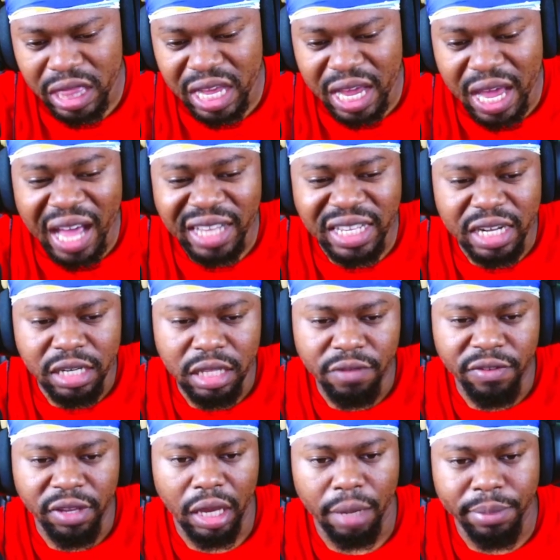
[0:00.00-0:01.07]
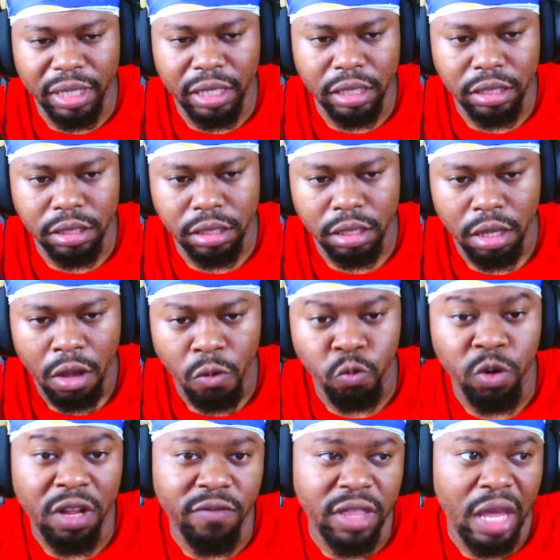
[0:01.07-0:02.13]
the guys that are the VIPs,
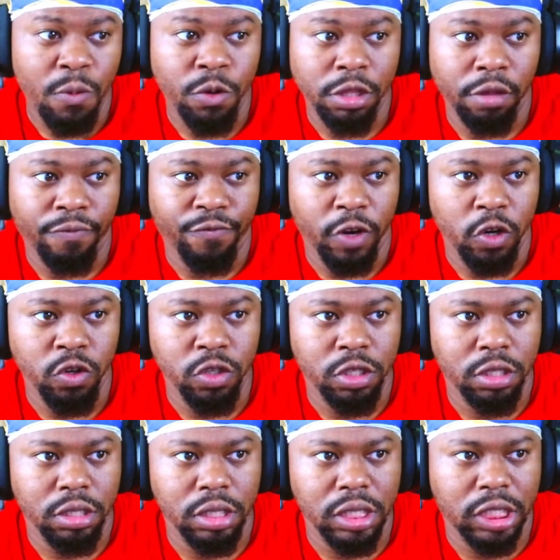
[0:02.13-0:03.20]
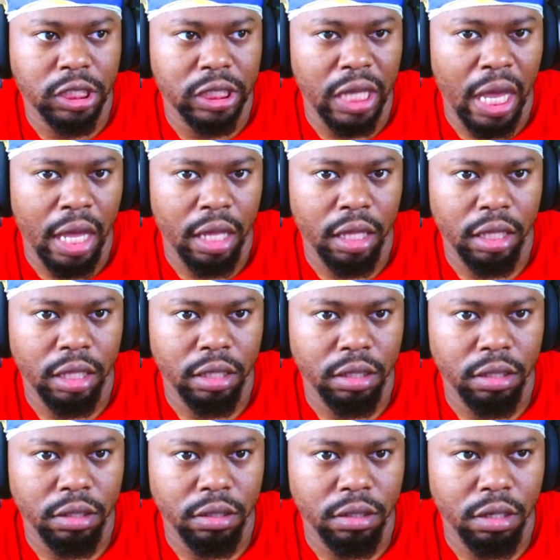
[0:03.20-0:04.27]
what if they were the first set
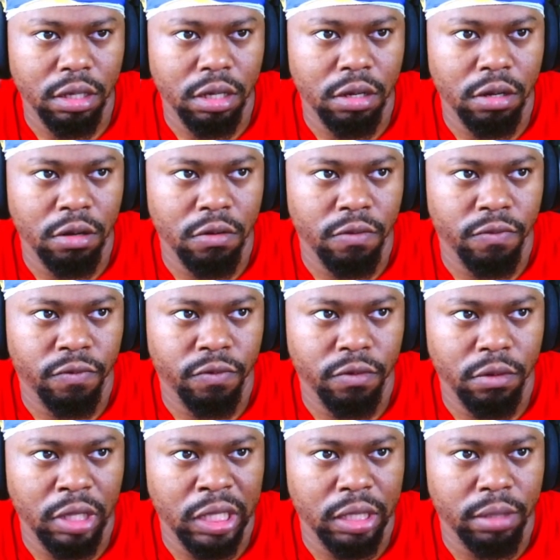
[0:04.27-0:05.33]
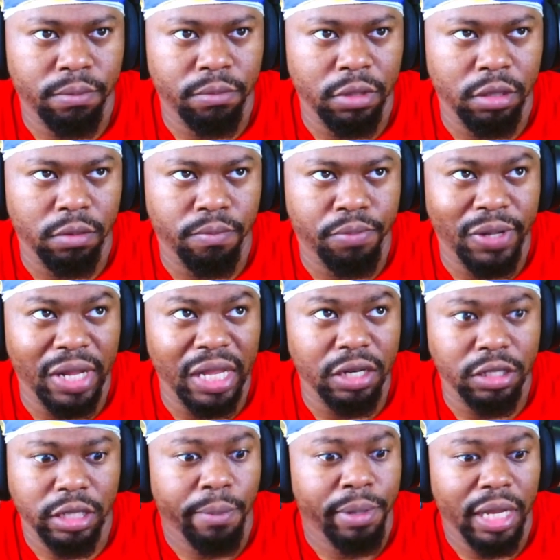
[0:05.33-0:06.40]
of players
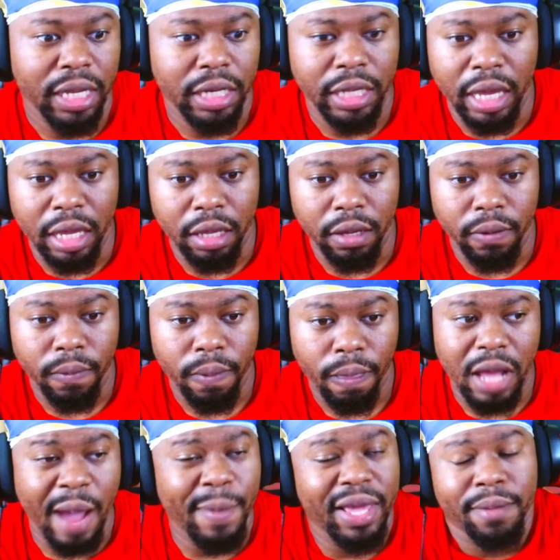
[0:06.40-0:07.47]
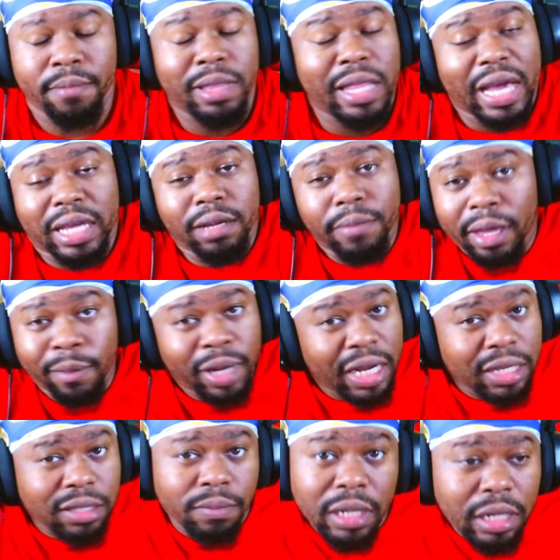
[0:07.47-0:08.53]
that played the game? I mean, that could be a
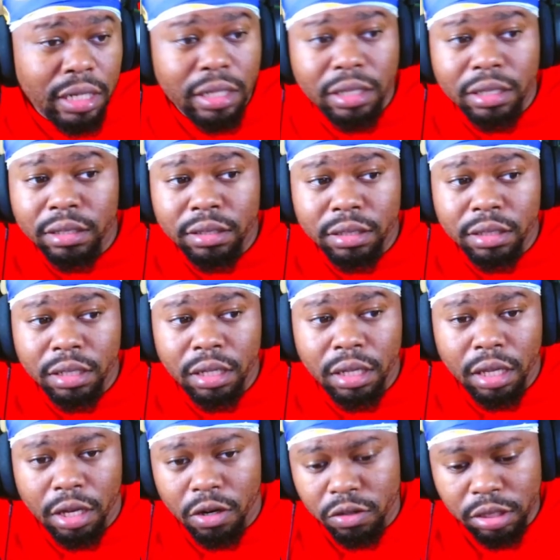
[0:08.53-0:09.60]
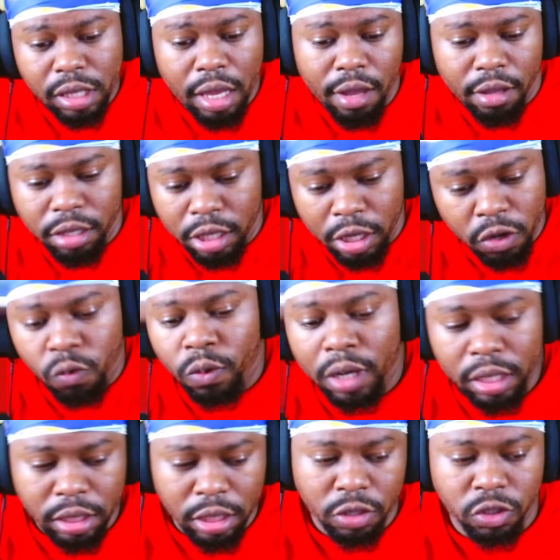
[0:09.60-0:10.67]
possibility. You know what I'm saying? Year
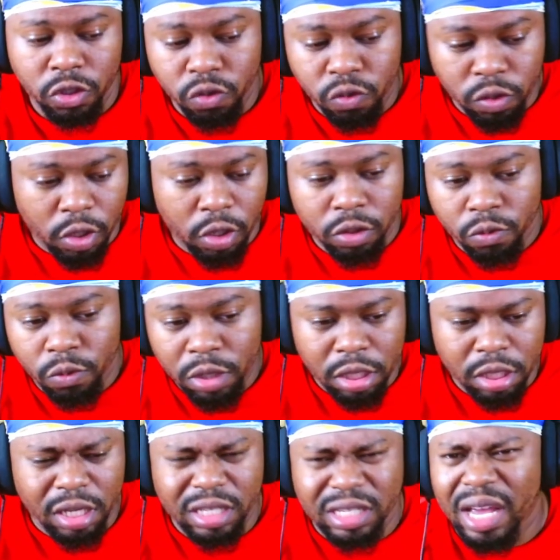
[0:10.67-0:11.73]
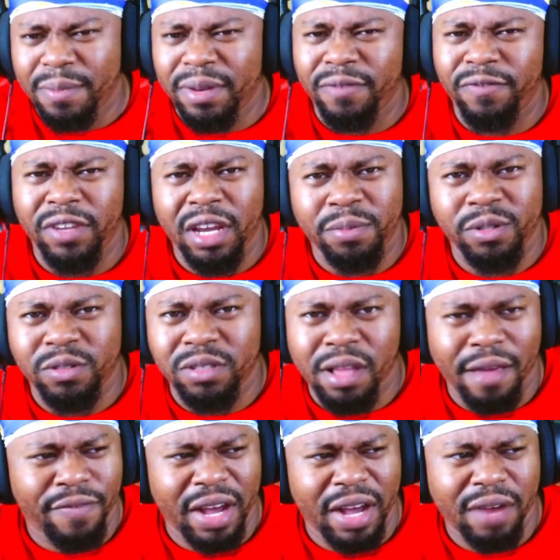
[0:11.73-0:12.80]
1, year 2, year 3. Because how many VIPs? Was
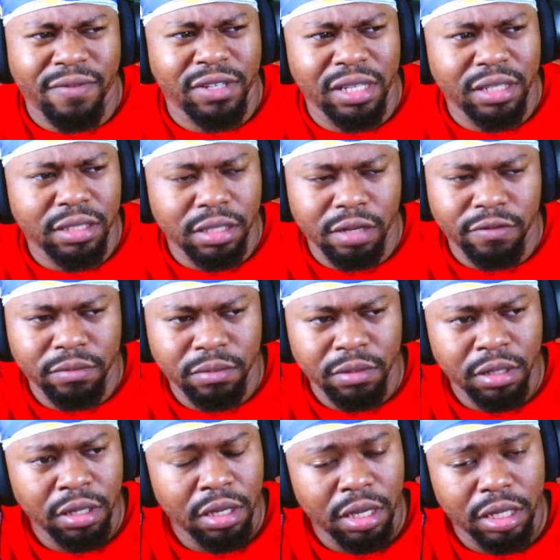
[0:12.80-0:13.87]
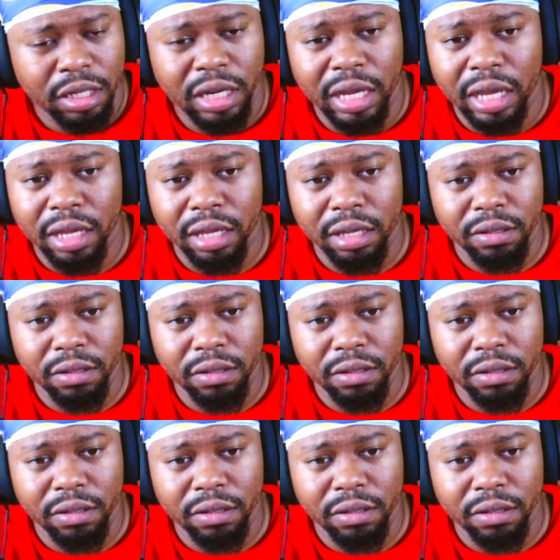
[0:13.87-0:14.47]
like 5 or 6 of them? Like,